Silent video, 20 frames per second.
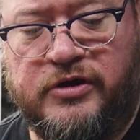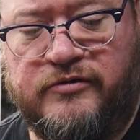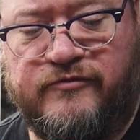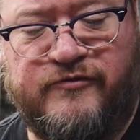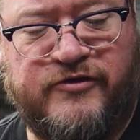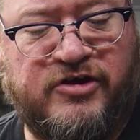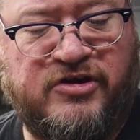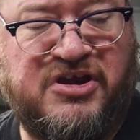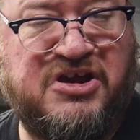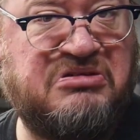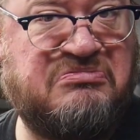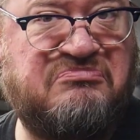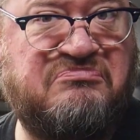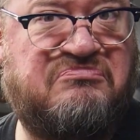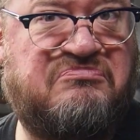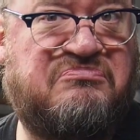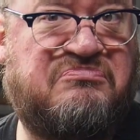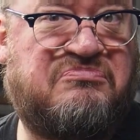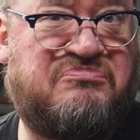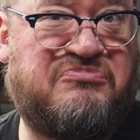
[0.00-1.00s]

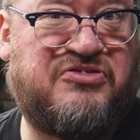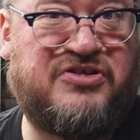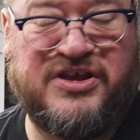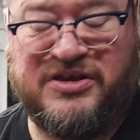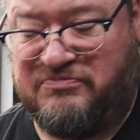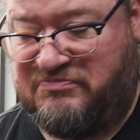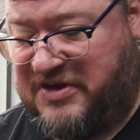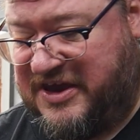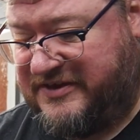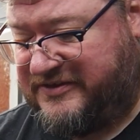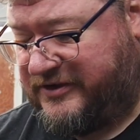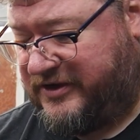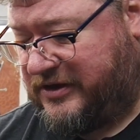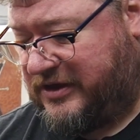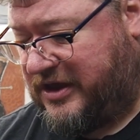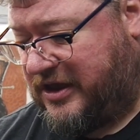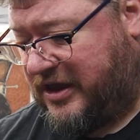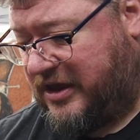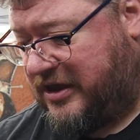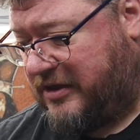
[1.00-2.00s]
Pretty
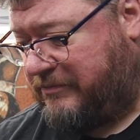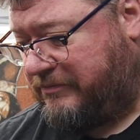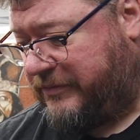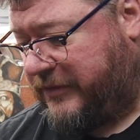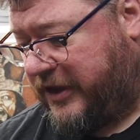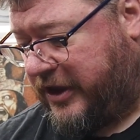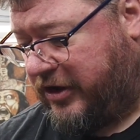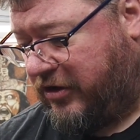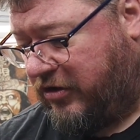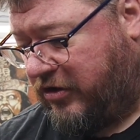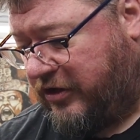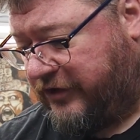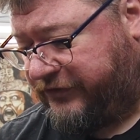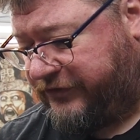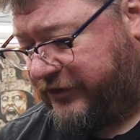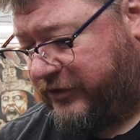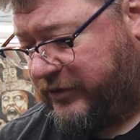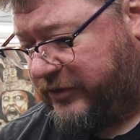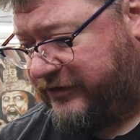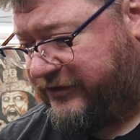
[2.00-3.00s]
basic. I
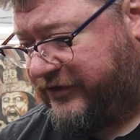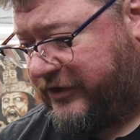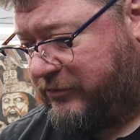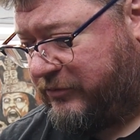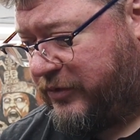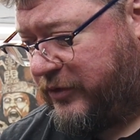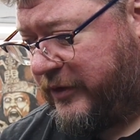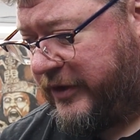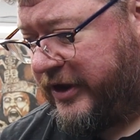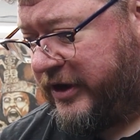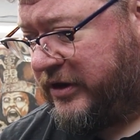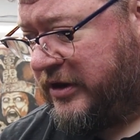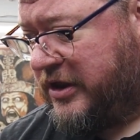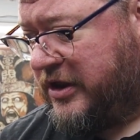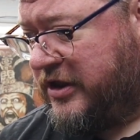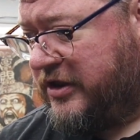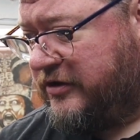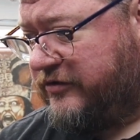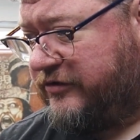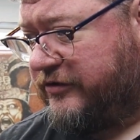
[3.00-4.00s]
also at some point
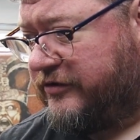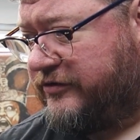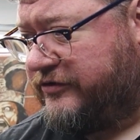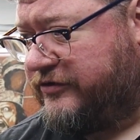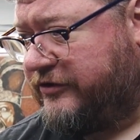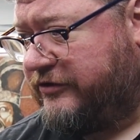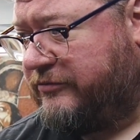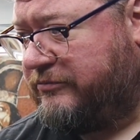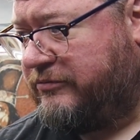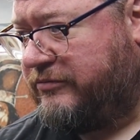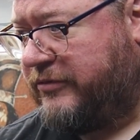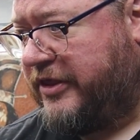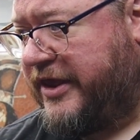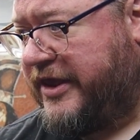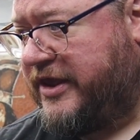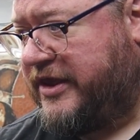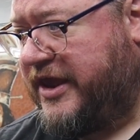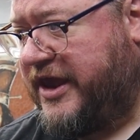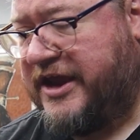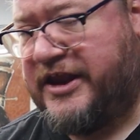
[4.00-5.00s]
took some
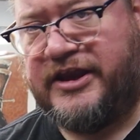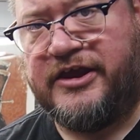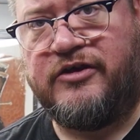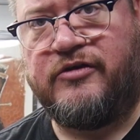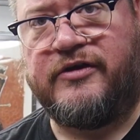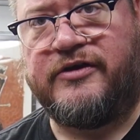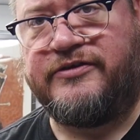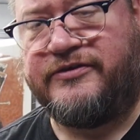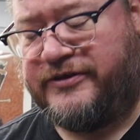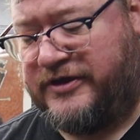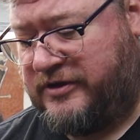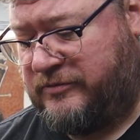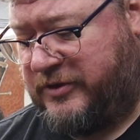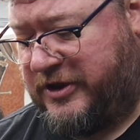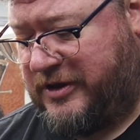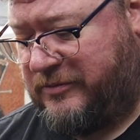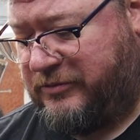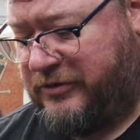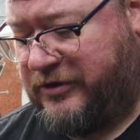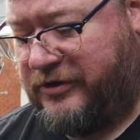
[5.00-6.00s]
like 80 grit
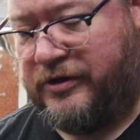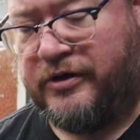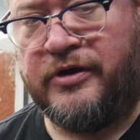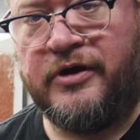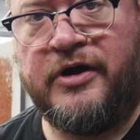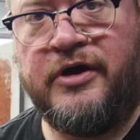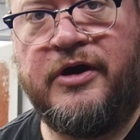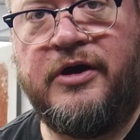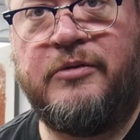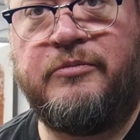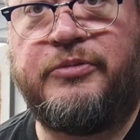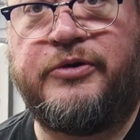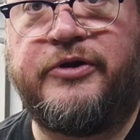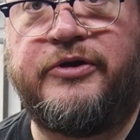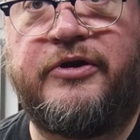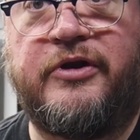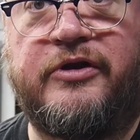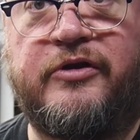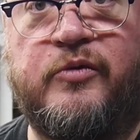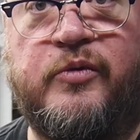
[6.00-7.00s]
sandpaper, put
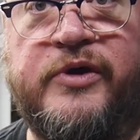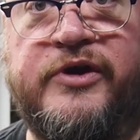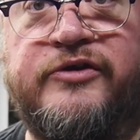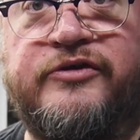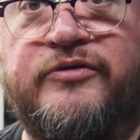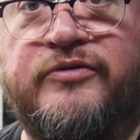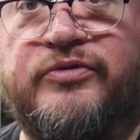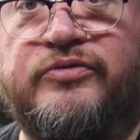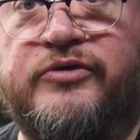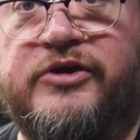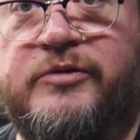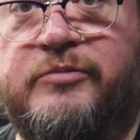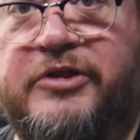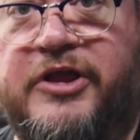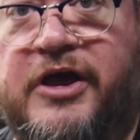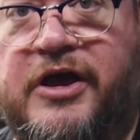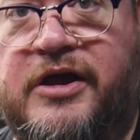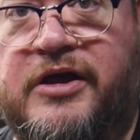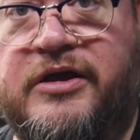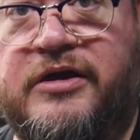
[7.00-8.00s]
it on a 1-2-3
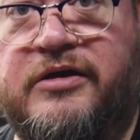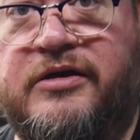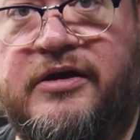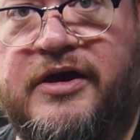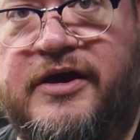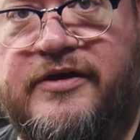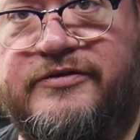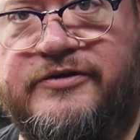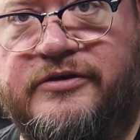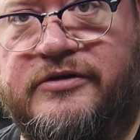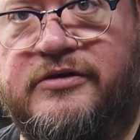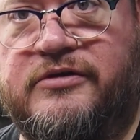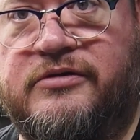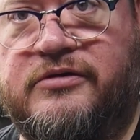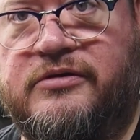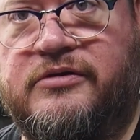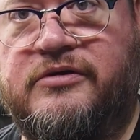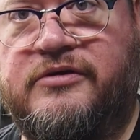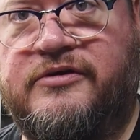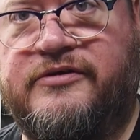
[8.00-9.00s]
block as a
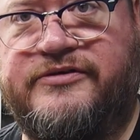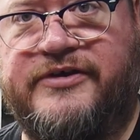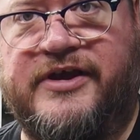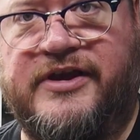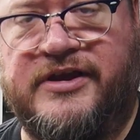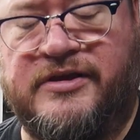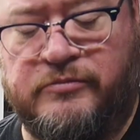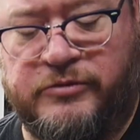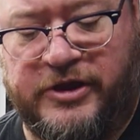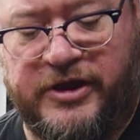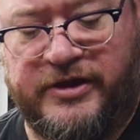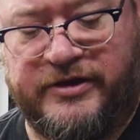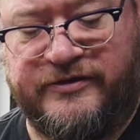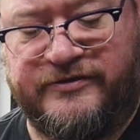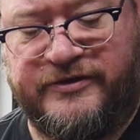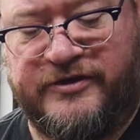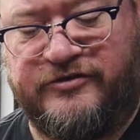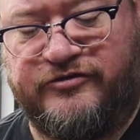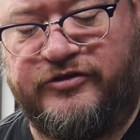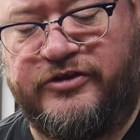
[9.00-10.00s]
sanding block
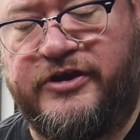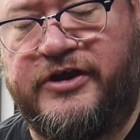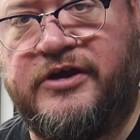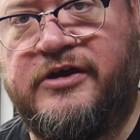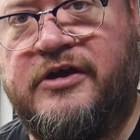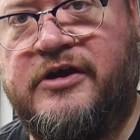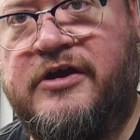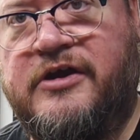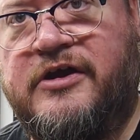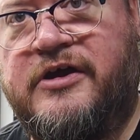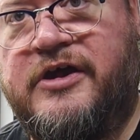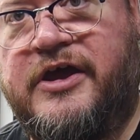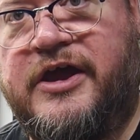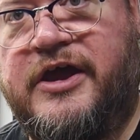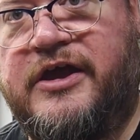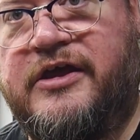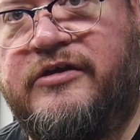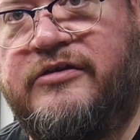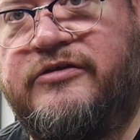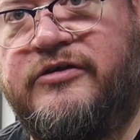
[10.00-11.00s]
essentially,
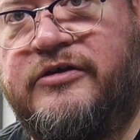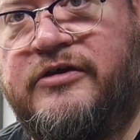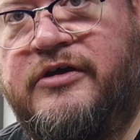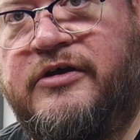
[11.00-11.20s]
and